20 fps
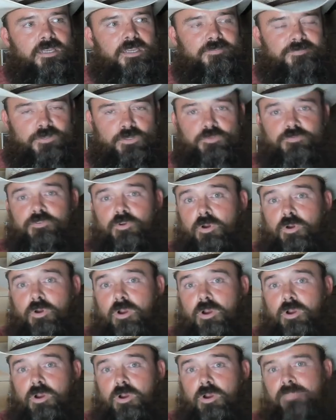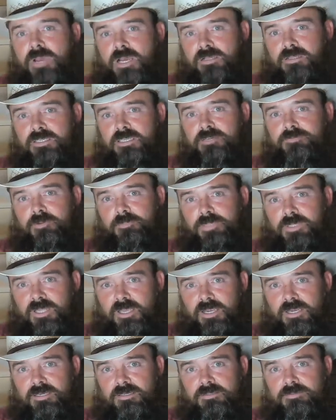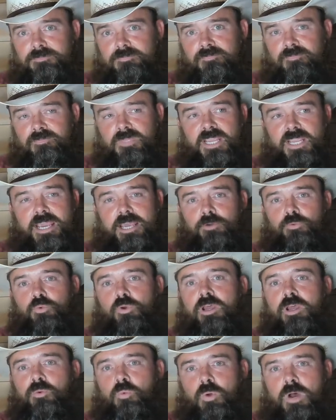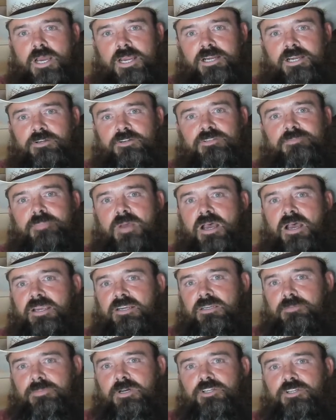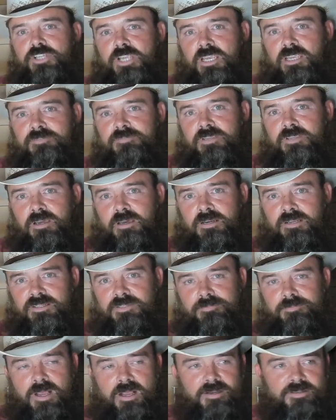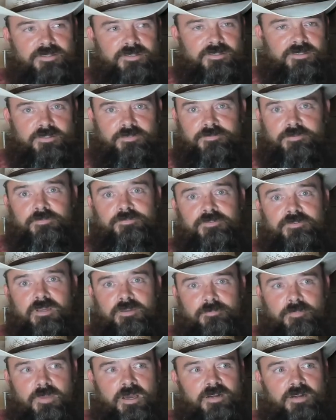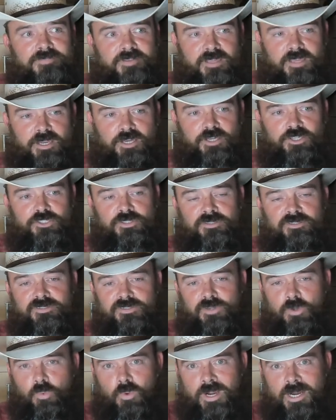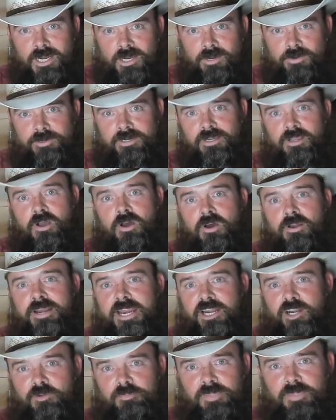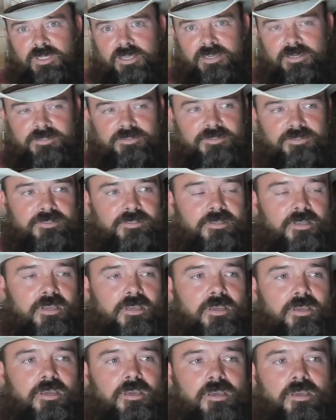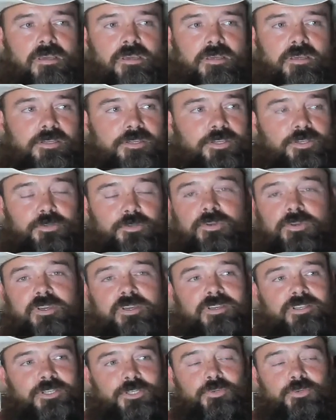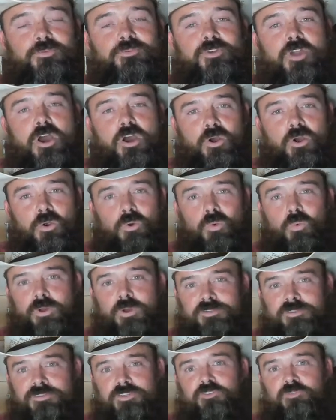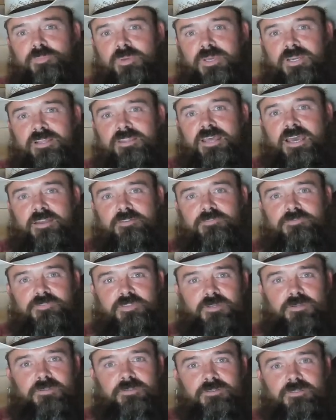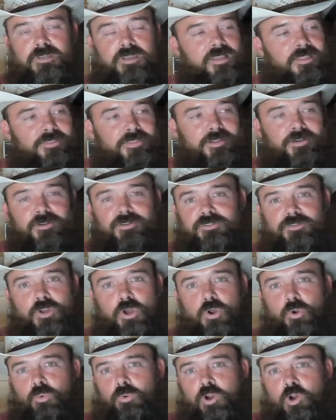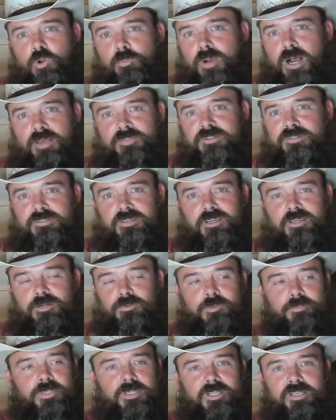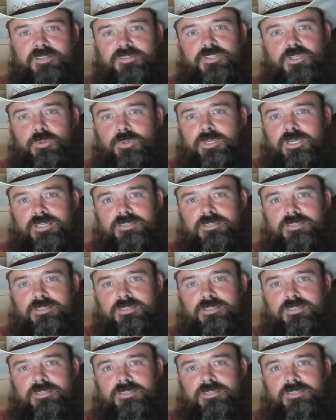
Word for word: If you've crawled in the belly of a plane and run wires behind a bunch of avionics boxes, if you've done modifications to wiring on airplanes, you you know once you've been in that field, there is no robot that's going to replace you